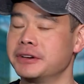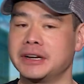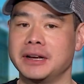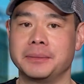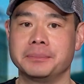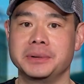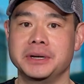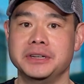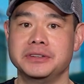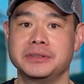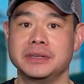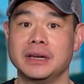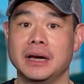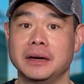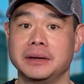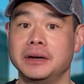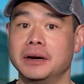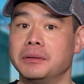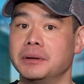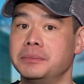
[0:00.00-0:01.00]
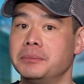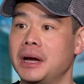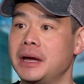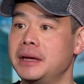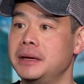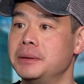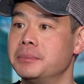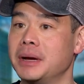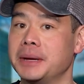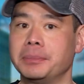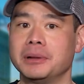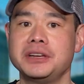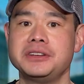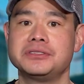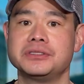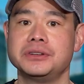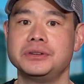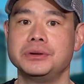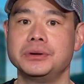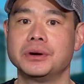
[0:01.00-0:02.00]
companies. You know, in my, in my
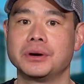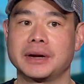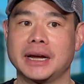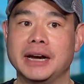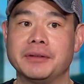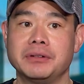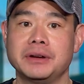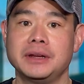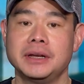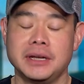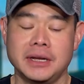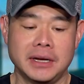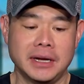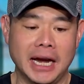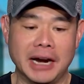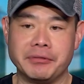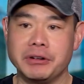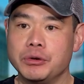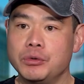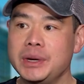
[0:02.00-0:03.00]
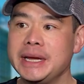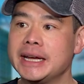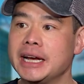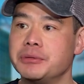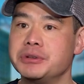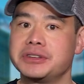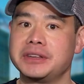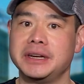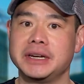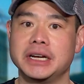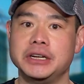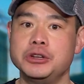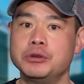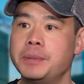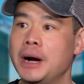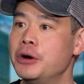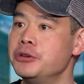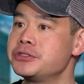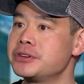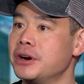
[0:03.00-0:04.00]
place in New York, every, every week I was getting a new
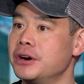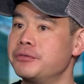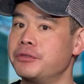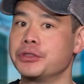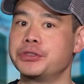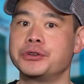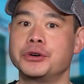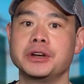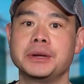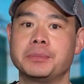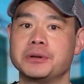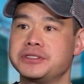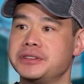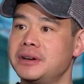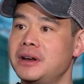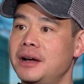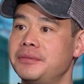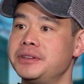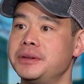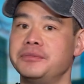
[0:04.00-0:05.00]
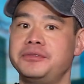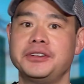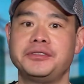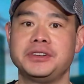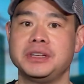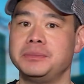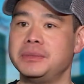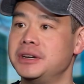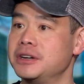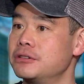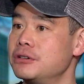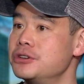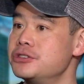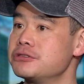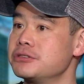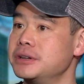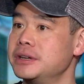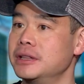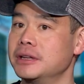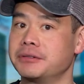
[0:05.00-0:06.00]
postcard for 30% off some 15-minute
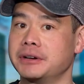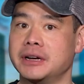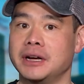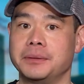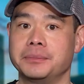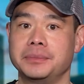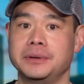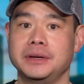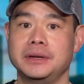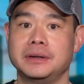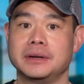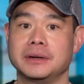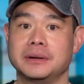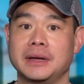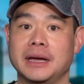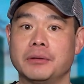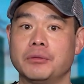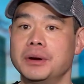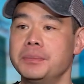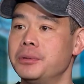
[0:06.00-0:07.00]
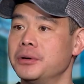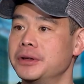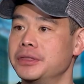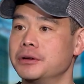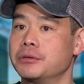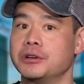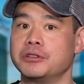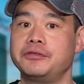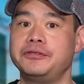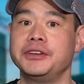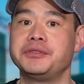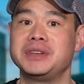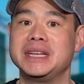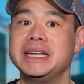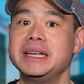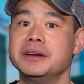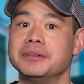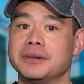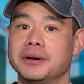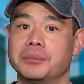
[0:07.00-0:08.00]
grocery delivery company. And at one point, there were
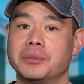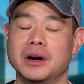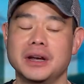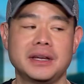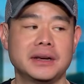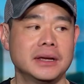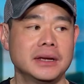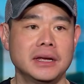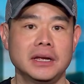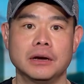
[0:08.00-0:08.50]
15 of them, right?